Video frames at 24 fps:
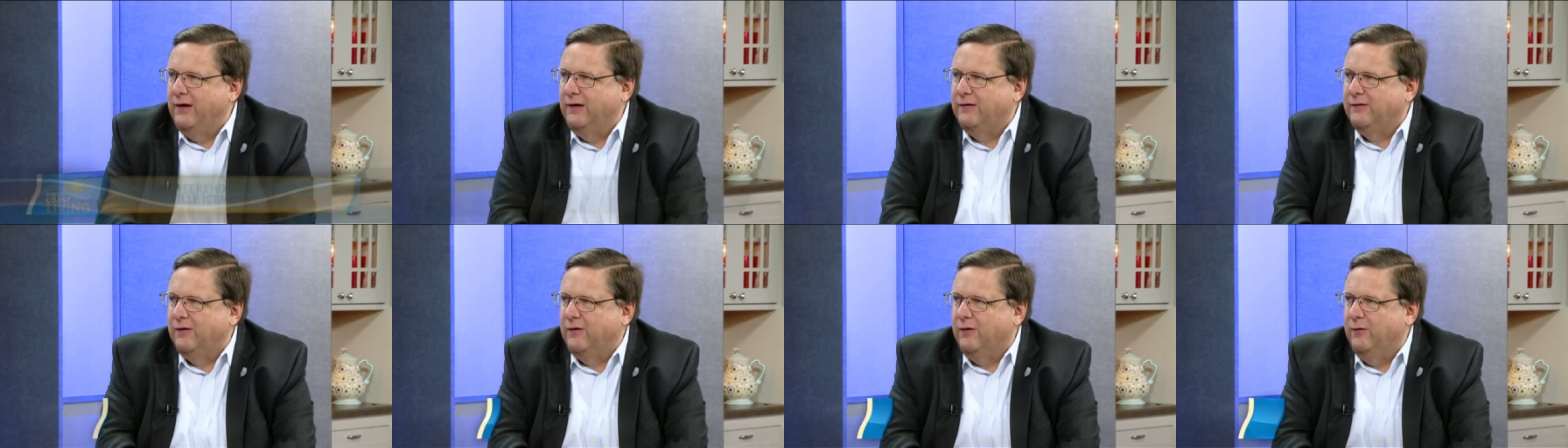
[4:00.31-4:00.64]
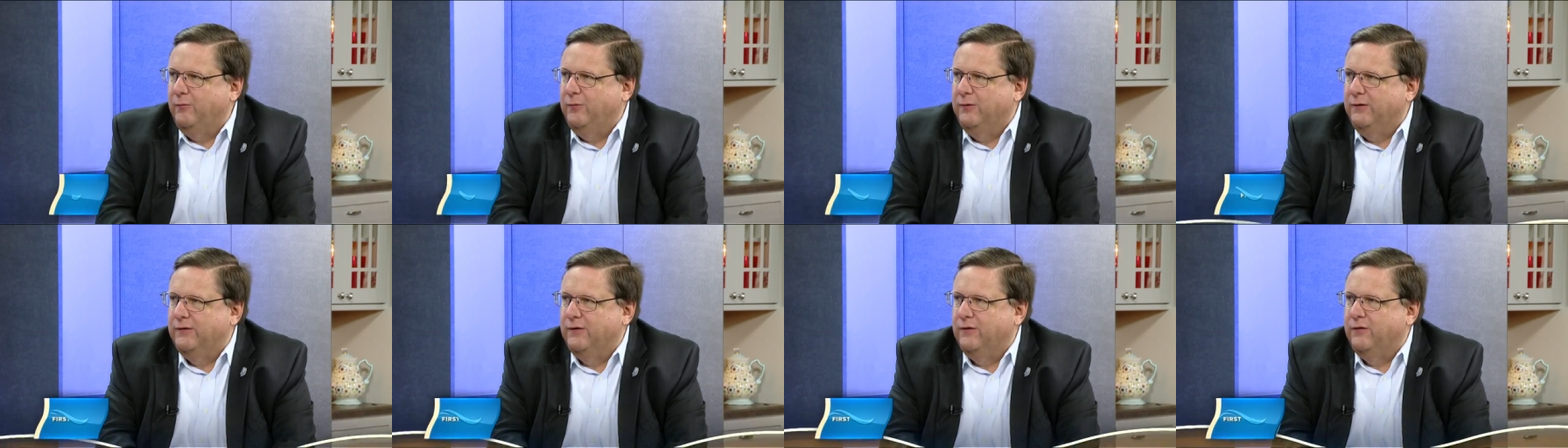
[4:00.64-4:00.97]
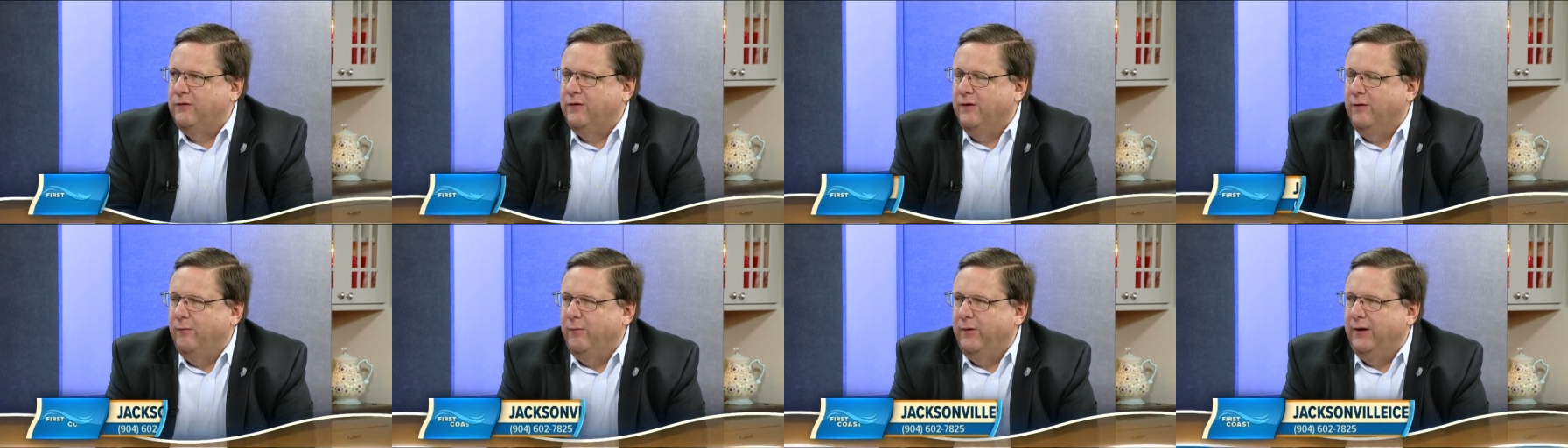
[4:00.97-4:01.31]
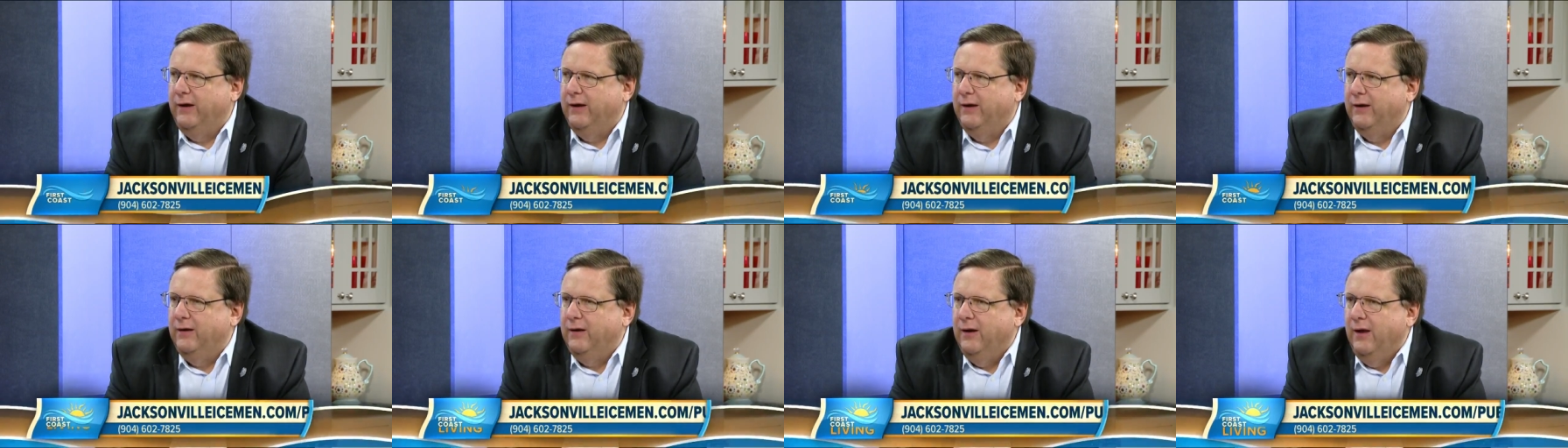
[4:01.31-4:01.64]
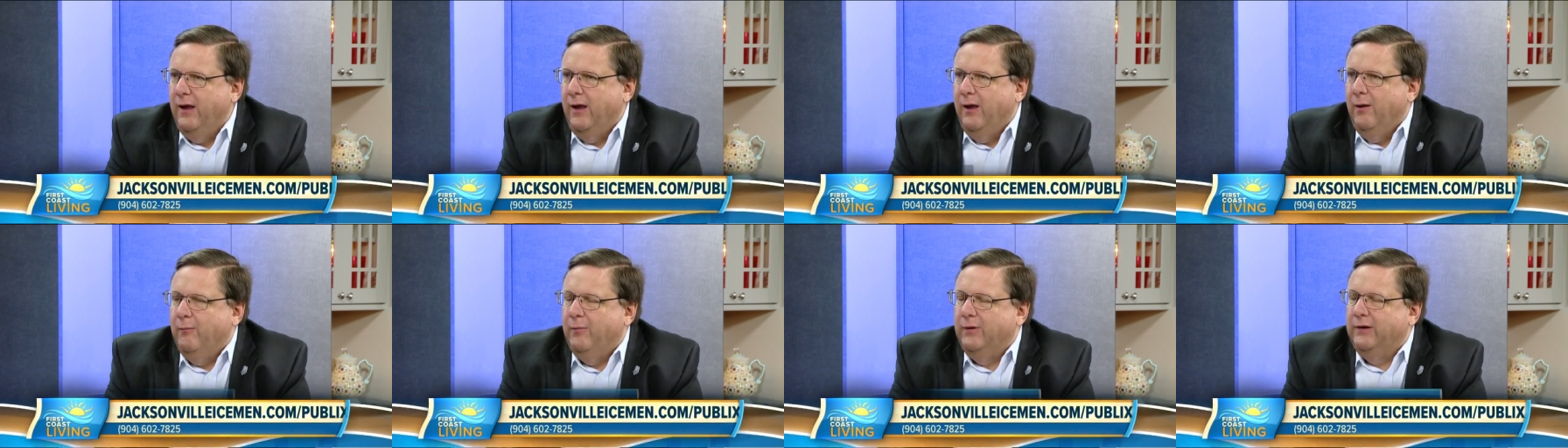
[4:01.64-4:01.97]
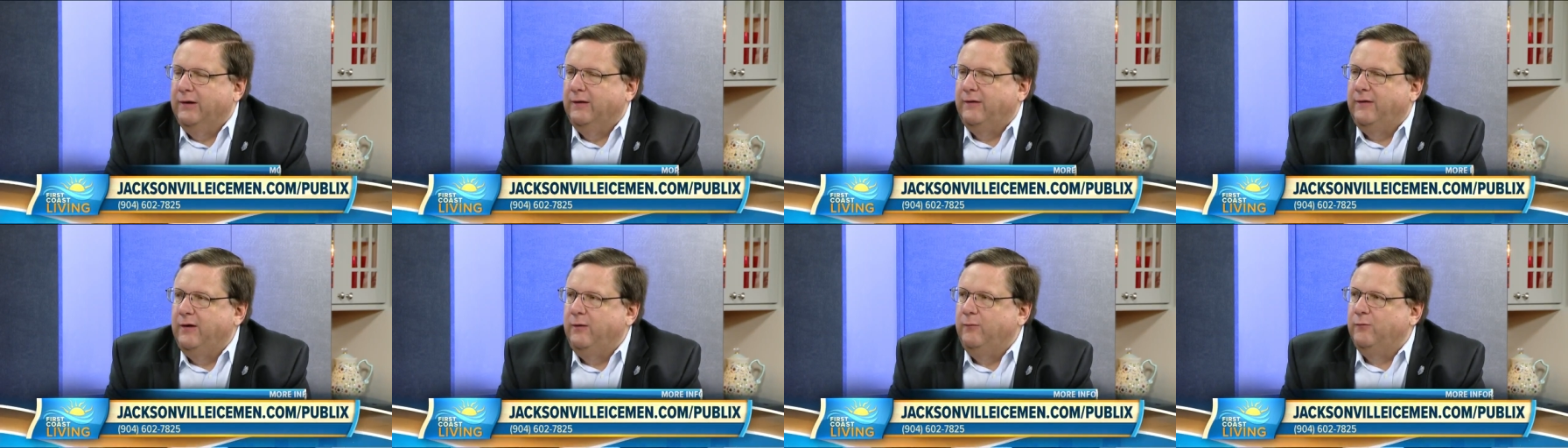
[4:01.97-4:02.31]
that's a good position to be in. But
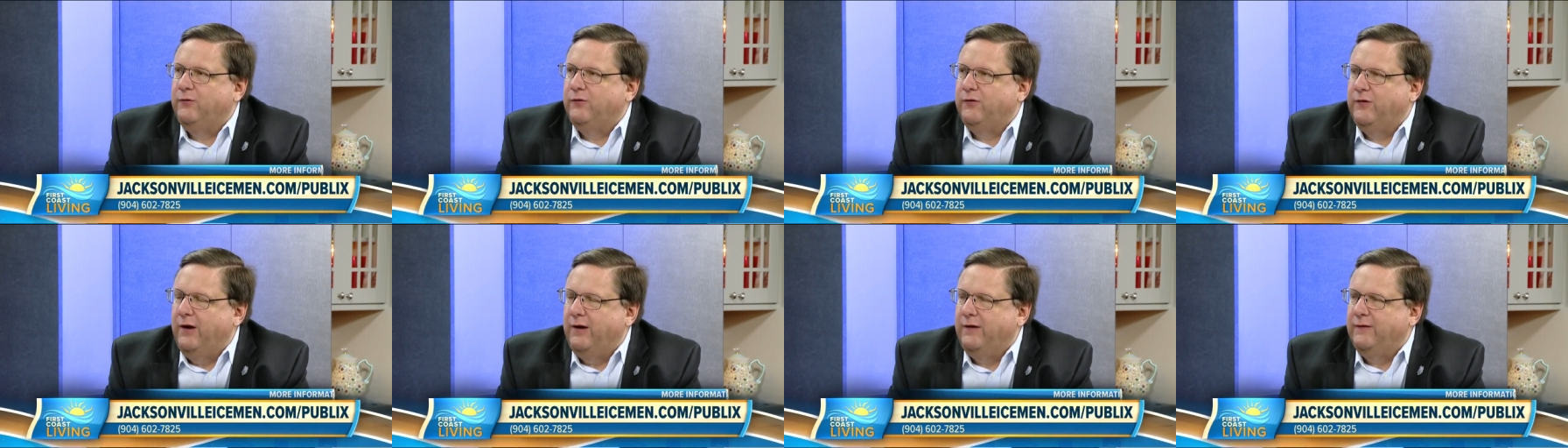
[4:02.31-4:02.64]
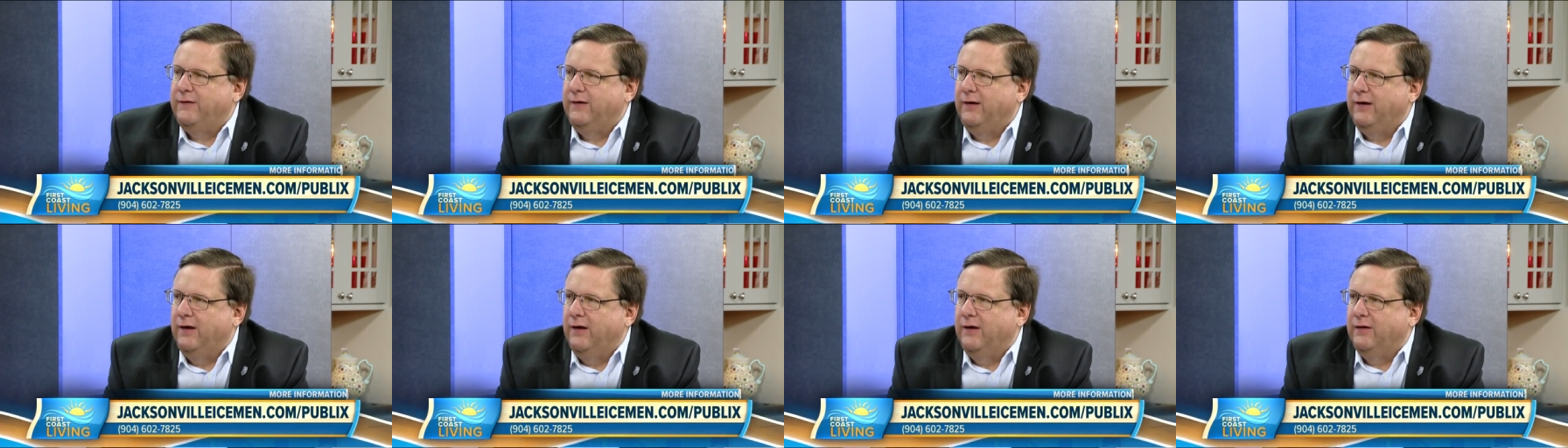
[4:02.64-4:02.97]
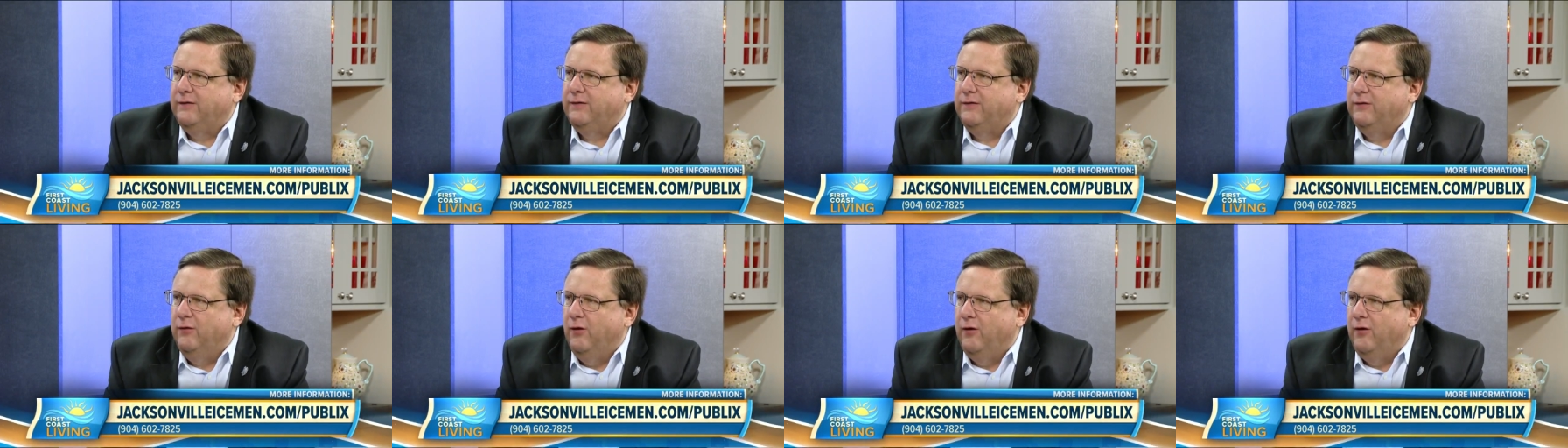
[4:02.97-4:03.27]
the teams chasing us,